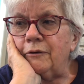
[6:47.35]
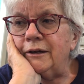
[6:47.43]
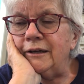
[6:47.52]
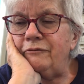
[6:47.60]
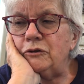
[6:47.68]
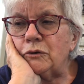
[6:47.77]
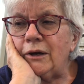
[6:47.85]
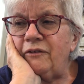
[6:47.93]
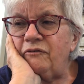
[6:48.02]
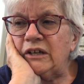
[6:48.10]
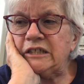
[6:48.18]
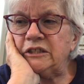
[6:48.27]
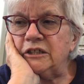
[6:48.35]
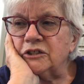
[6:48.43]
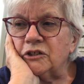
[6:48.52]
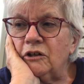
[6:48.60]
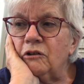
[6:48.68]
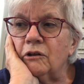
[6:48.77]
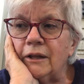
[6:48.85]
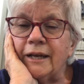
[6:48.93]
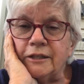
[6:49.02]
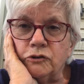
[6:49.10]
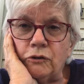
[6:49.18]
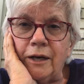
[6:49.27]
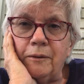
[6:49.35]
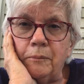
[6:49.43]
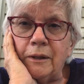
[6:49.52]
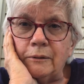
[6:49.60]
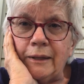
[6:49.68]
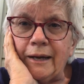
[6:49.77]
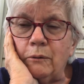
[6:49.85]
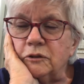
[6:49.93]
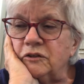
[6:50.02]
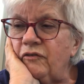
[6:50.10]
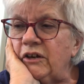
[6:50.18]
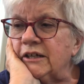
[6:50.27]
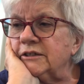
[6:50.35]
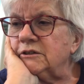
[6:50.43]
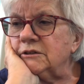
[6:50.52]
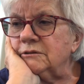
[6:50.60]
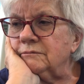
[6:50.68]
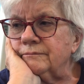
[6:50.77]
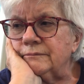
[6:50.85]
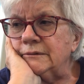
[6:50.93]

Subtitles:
And if you try to fix it, it's going to look like it was fixed. And